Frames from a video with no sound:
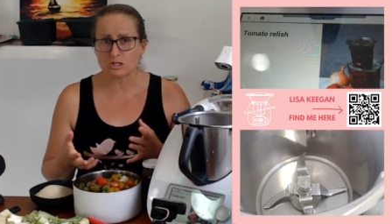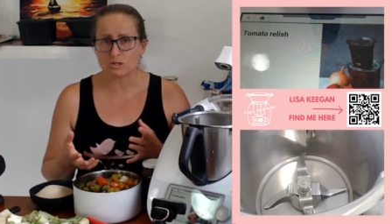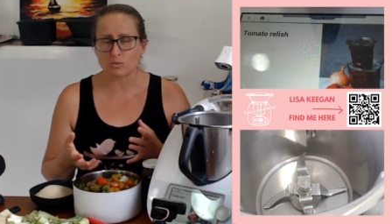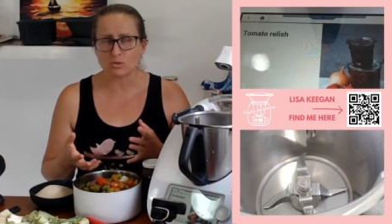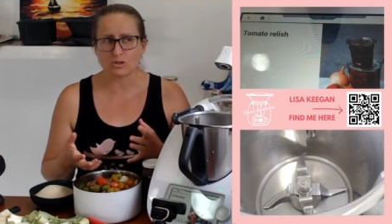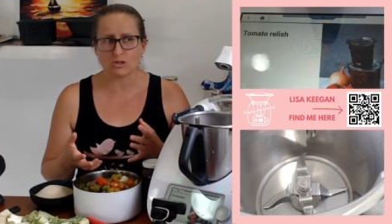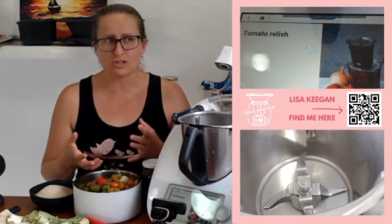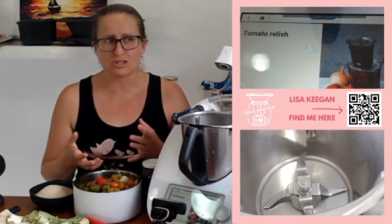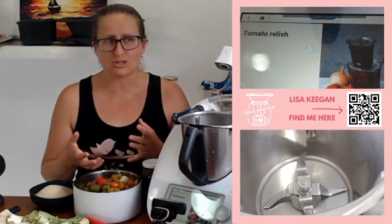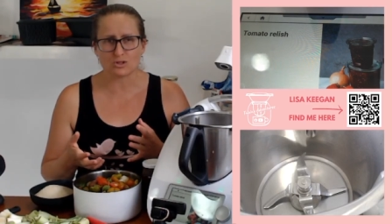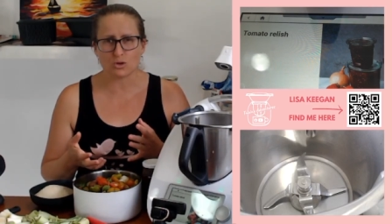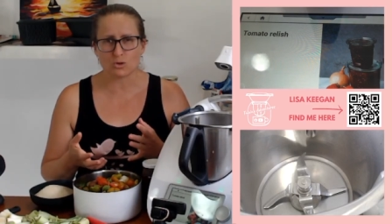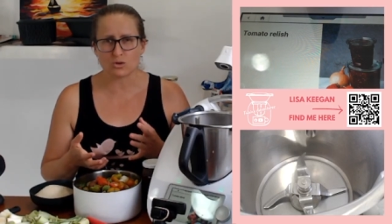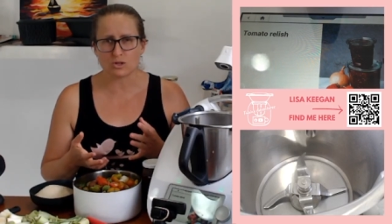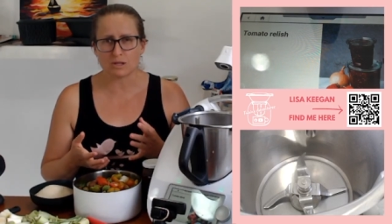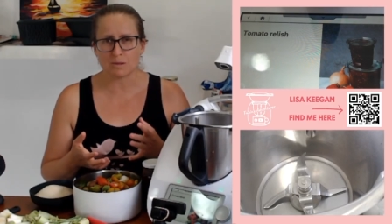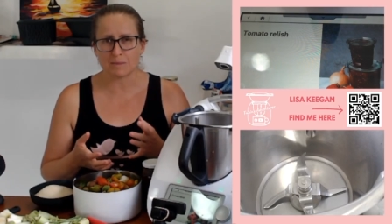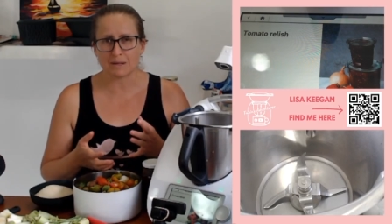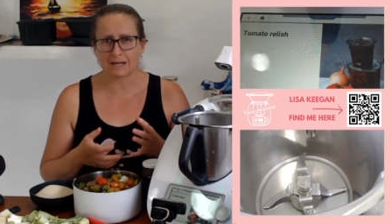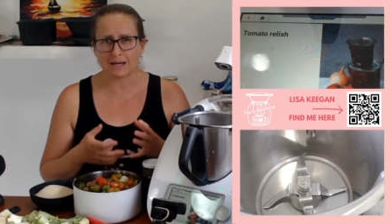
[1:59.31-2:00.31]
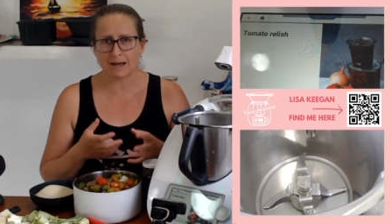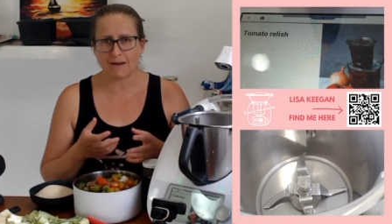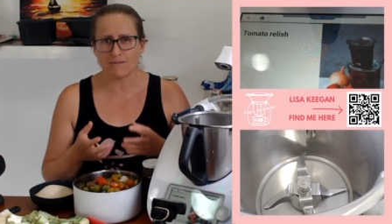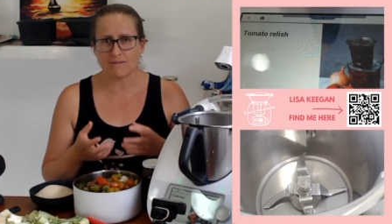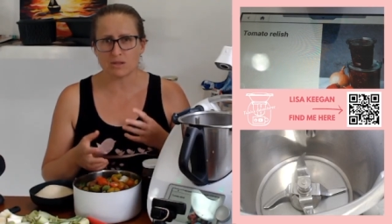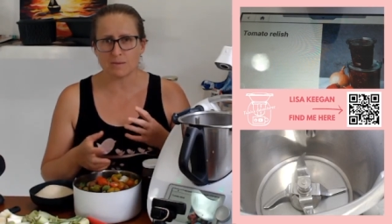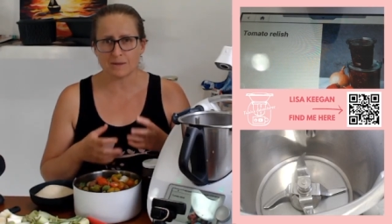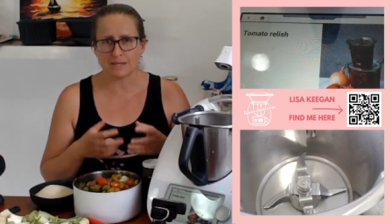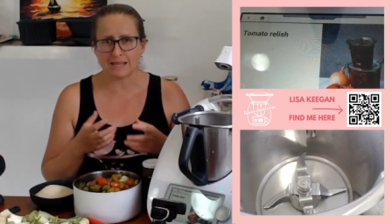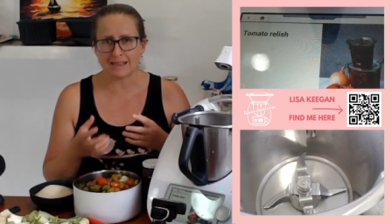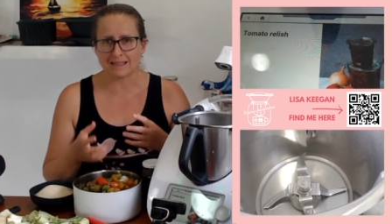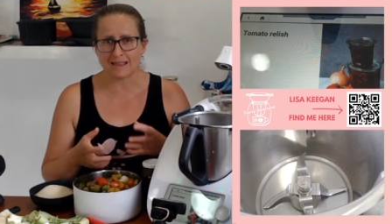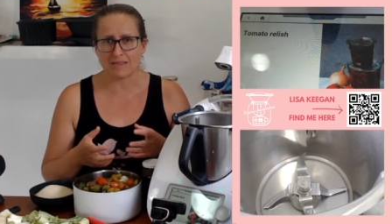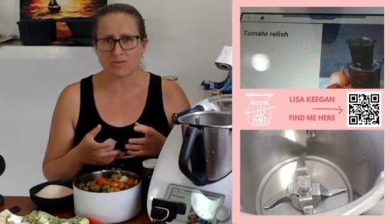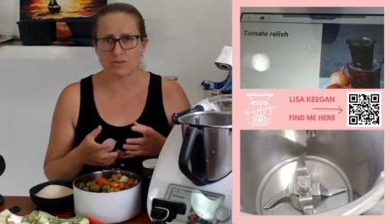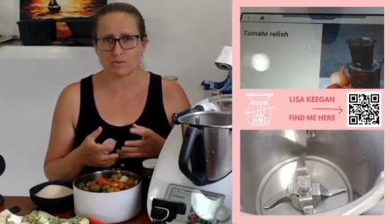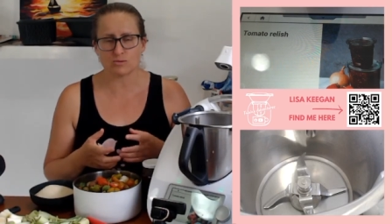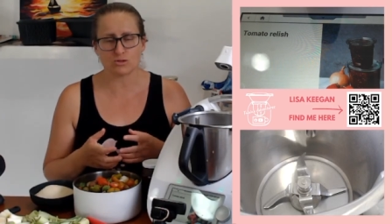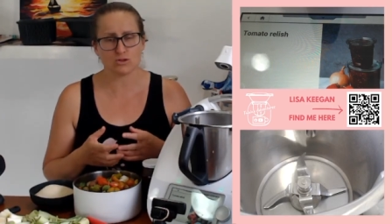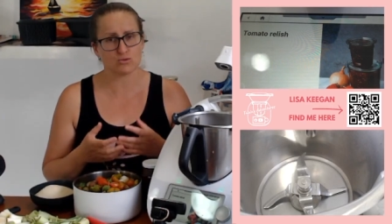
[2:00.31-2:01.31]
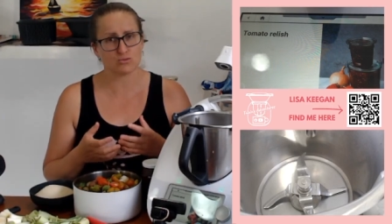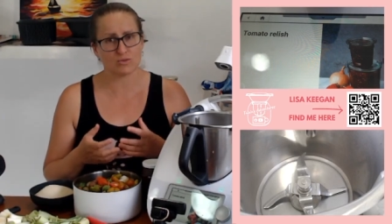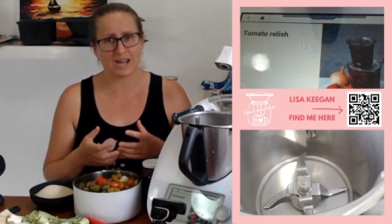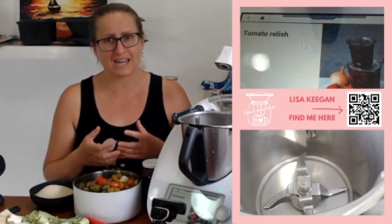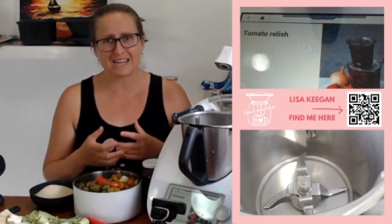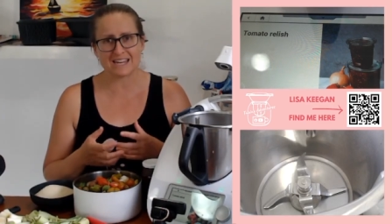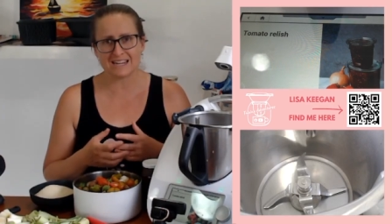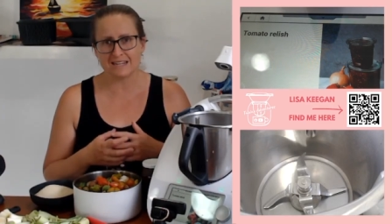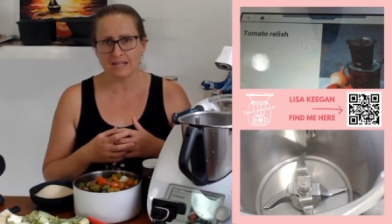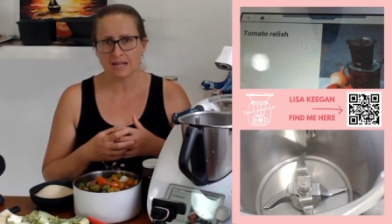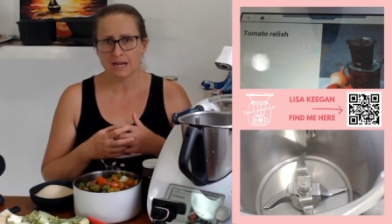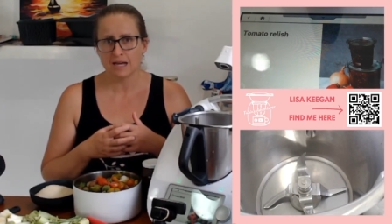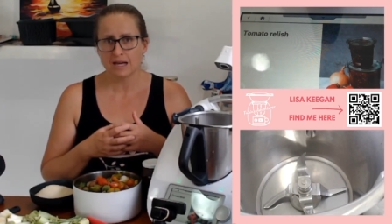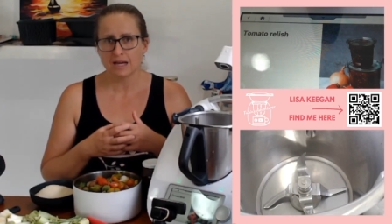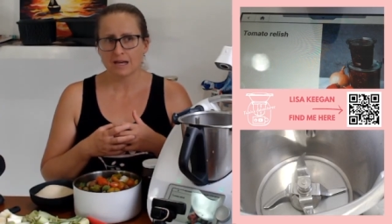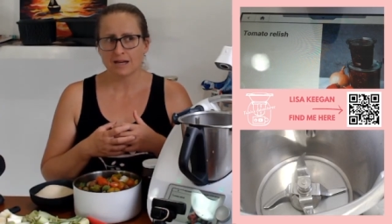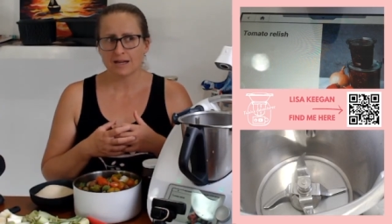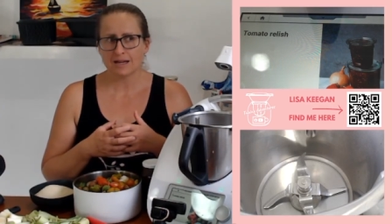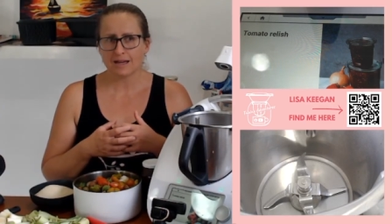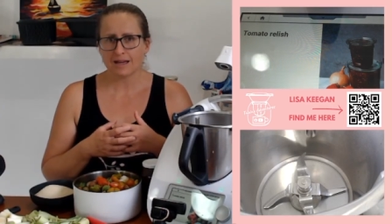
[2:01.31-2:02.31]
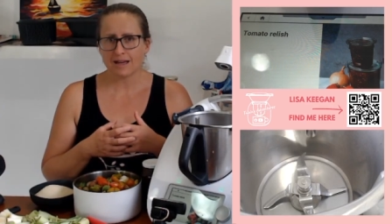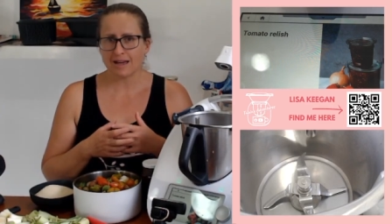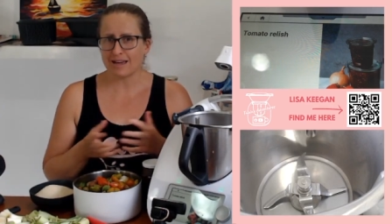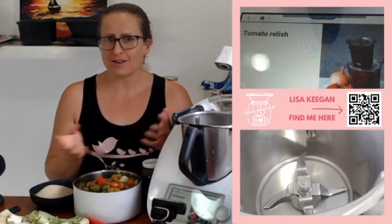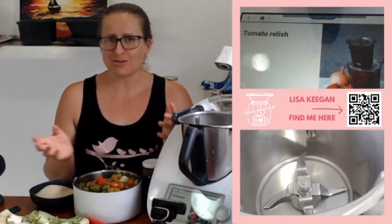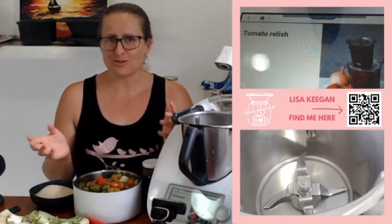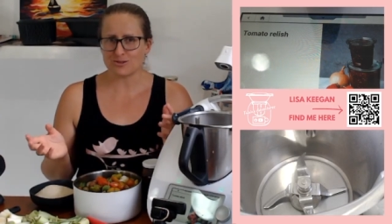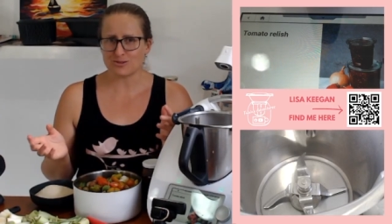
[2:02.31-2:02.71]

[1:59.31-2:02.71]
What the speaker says: Well, not soak them, but cover them and then let them drain. I don't